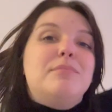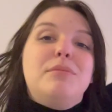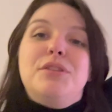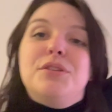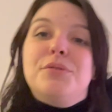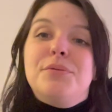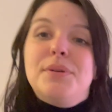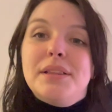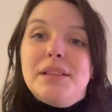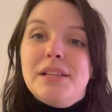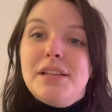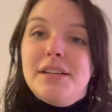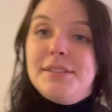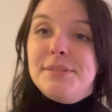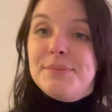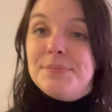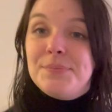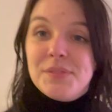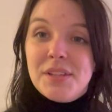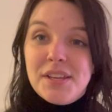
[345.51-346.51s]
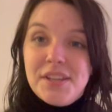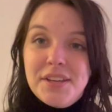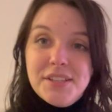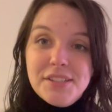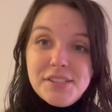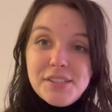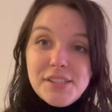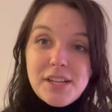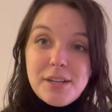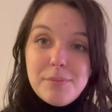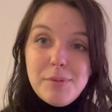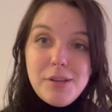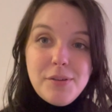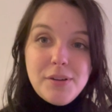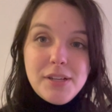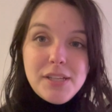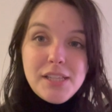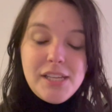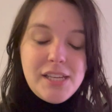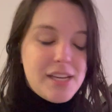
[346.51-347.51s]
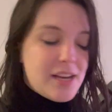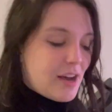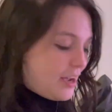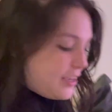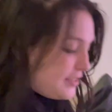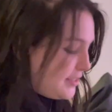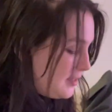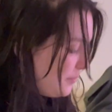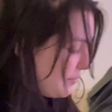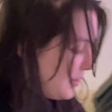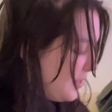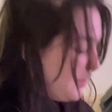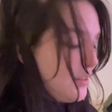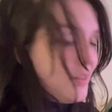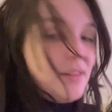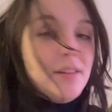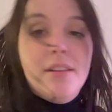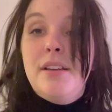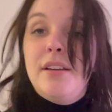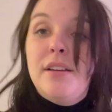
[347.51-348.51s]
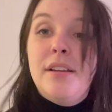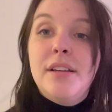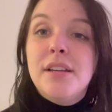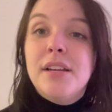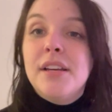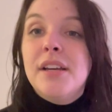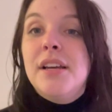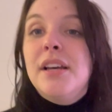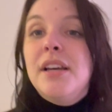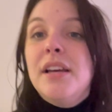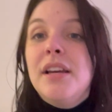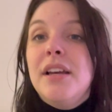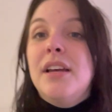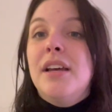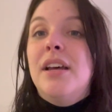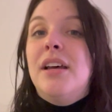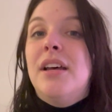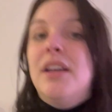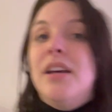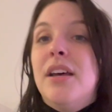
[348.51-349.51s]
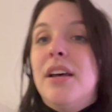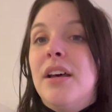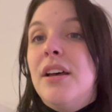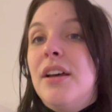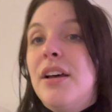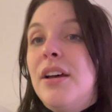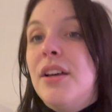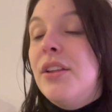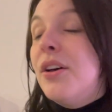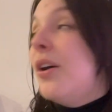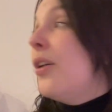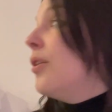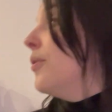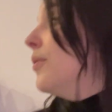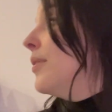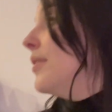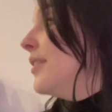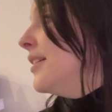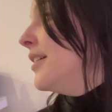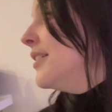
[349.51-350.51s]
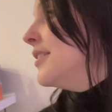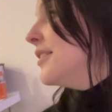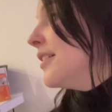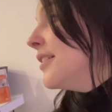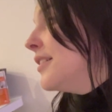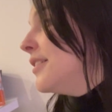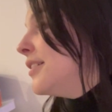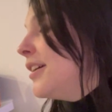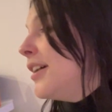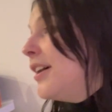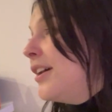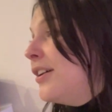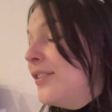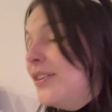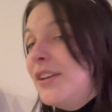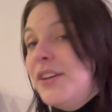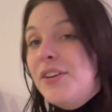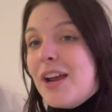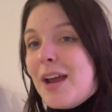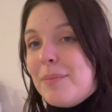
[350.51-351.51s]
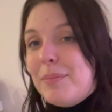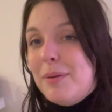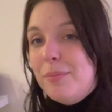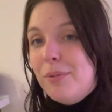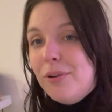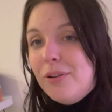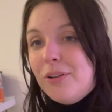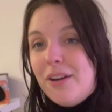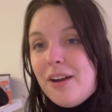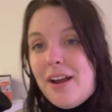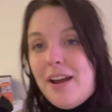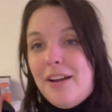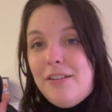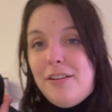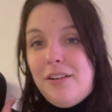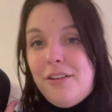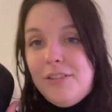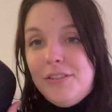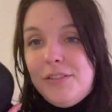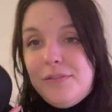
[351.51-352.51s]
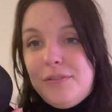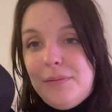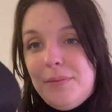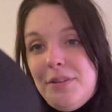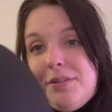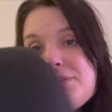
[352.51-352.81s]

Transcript: be the Riddler. So that will be really awesome. Oh, and, and, the, and the crappy bowler hat. Oh, and then he's got this really crappy bowler hat also from the